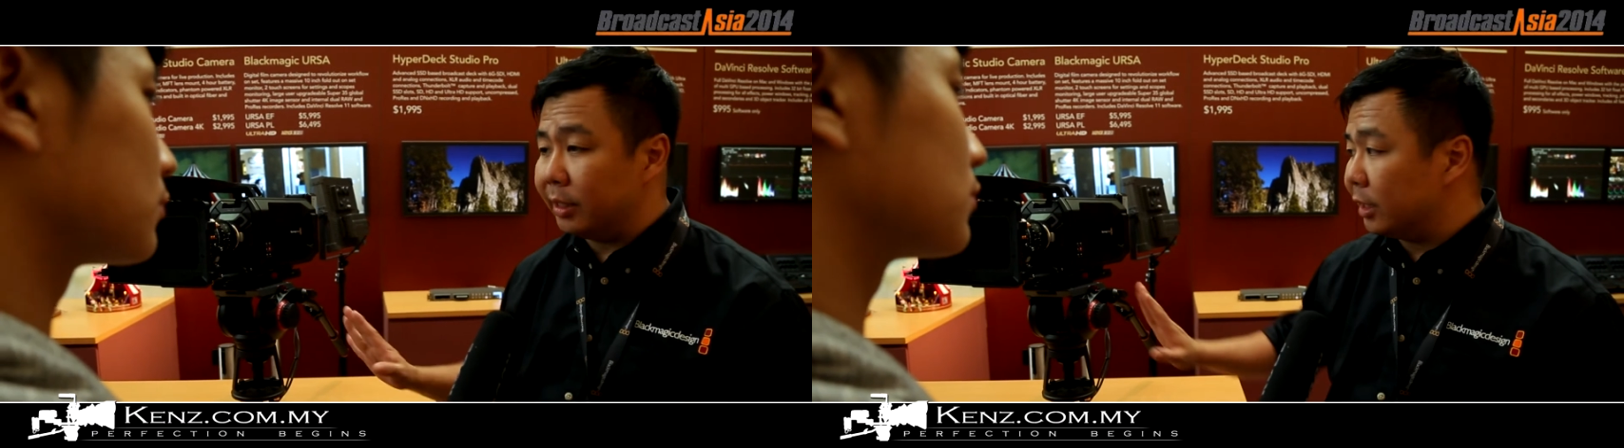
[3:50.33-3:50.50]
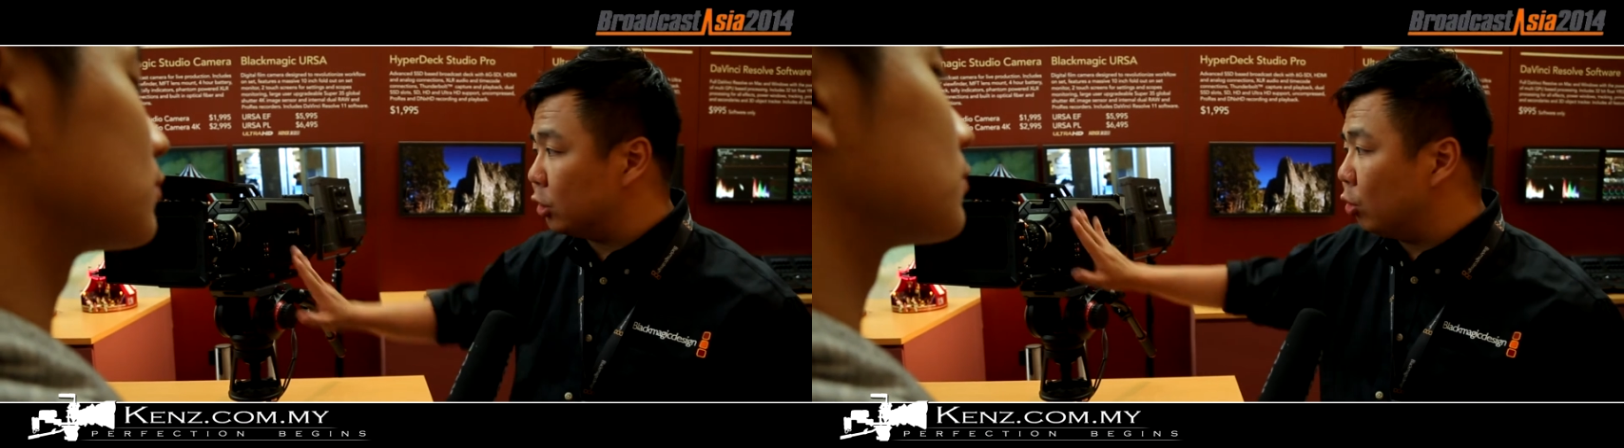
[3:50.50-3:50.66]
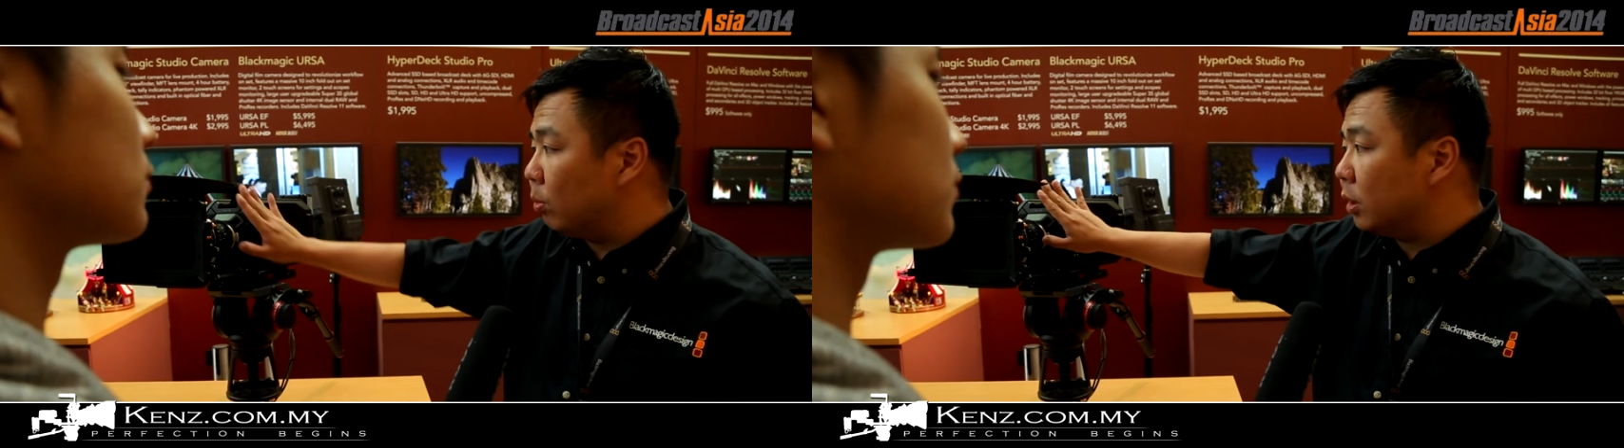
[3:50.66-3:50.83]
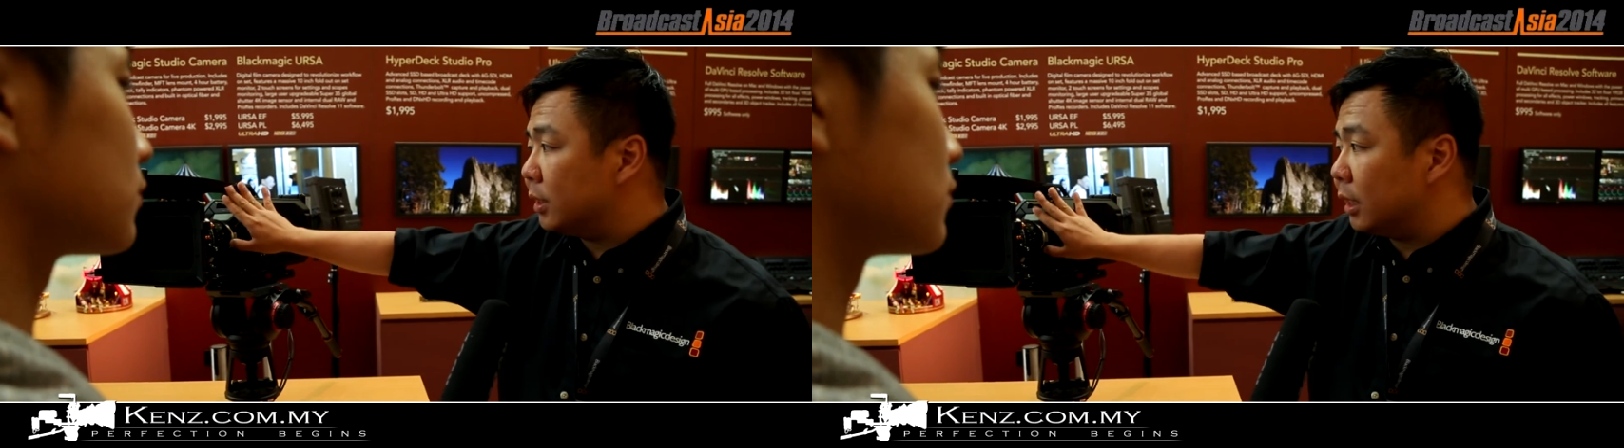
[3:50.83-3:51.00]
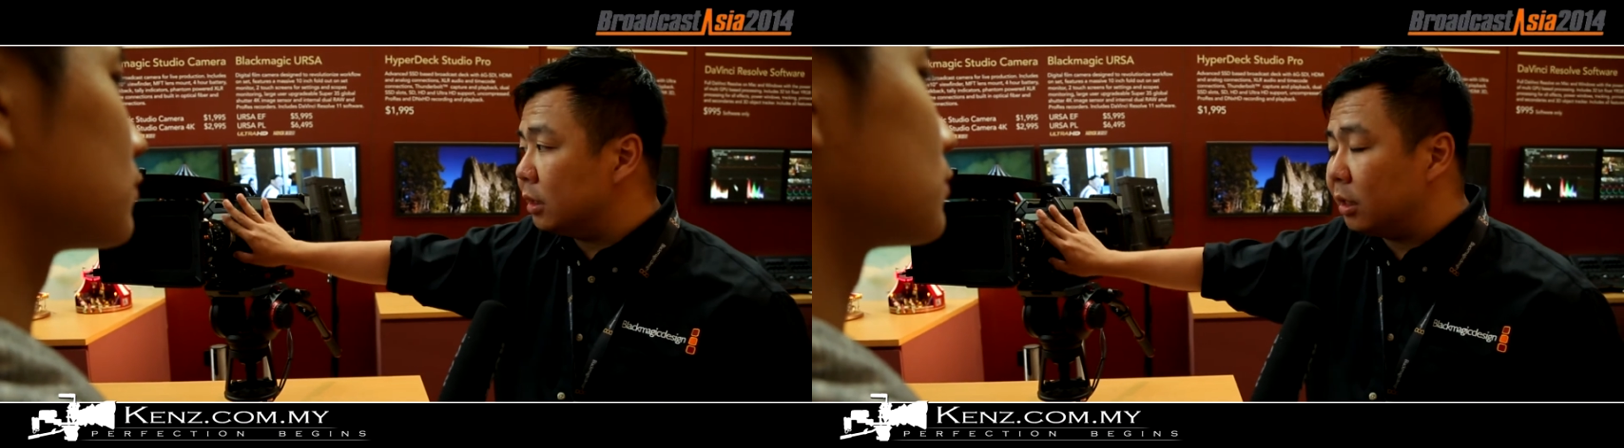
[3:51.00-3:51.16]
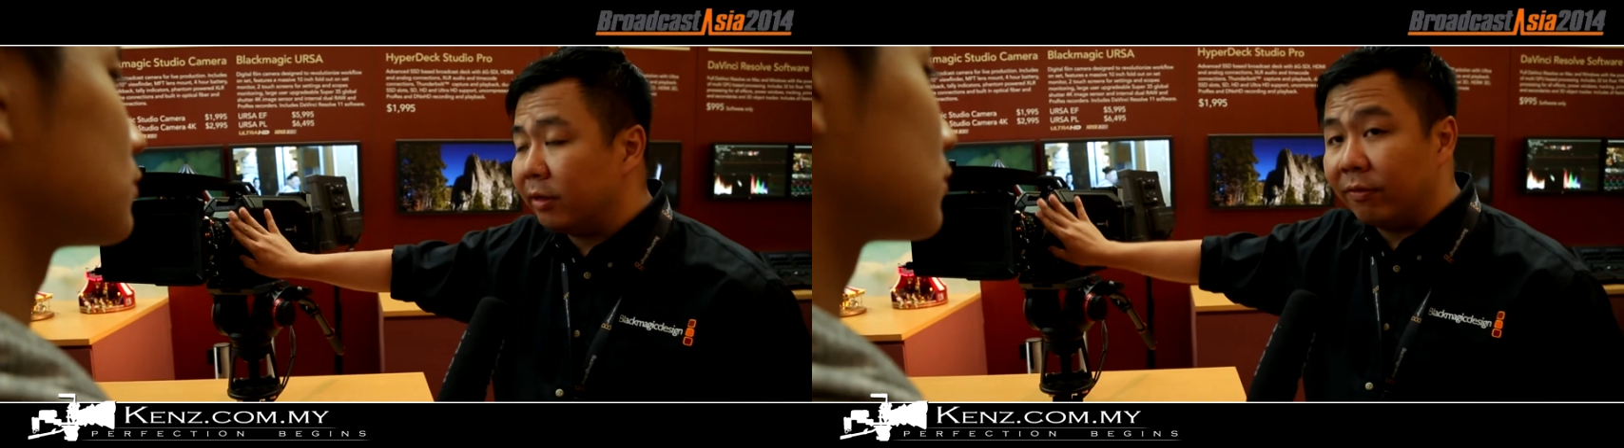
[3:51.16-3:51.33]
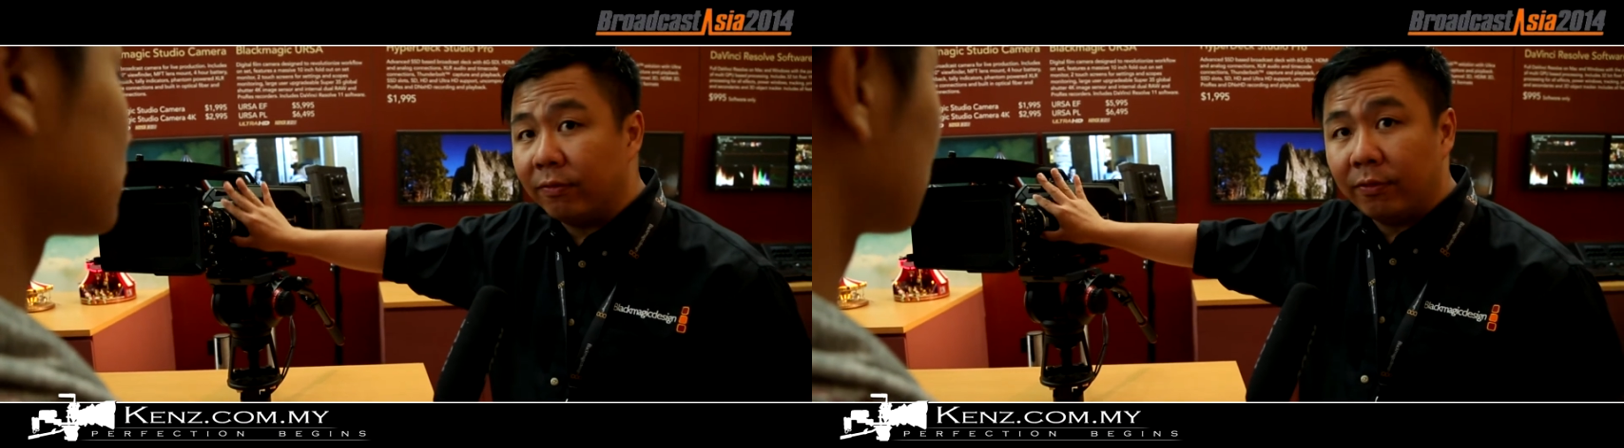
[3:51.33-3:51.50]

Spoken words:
There's no more sensor in